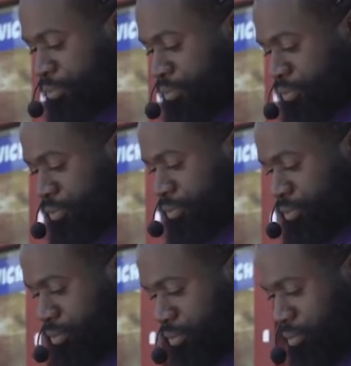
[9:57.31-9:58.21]

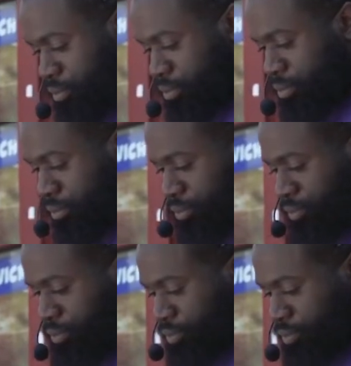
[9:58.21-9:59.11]

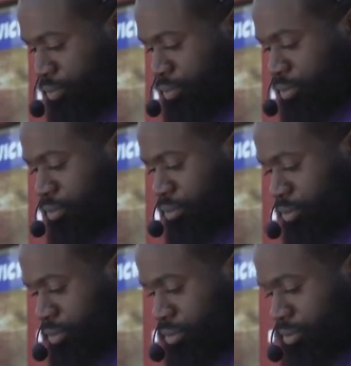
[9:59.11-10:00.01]

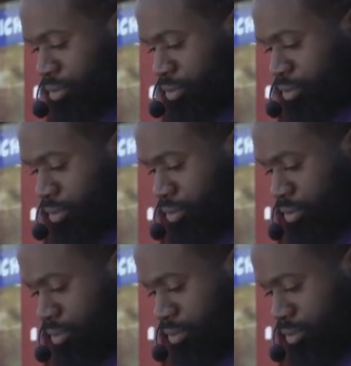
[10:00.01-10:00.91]

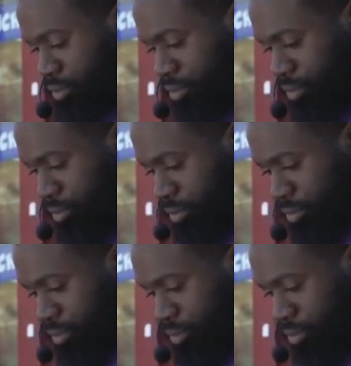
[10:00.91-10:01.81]

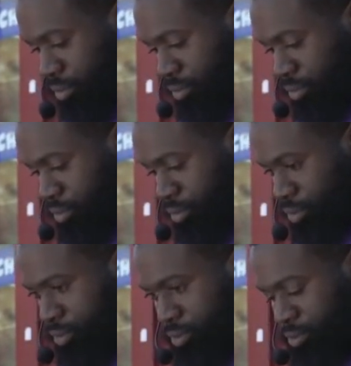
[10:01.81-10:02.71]

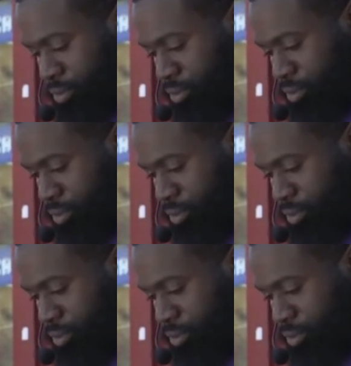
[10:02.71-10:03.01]
The person shown says nothing.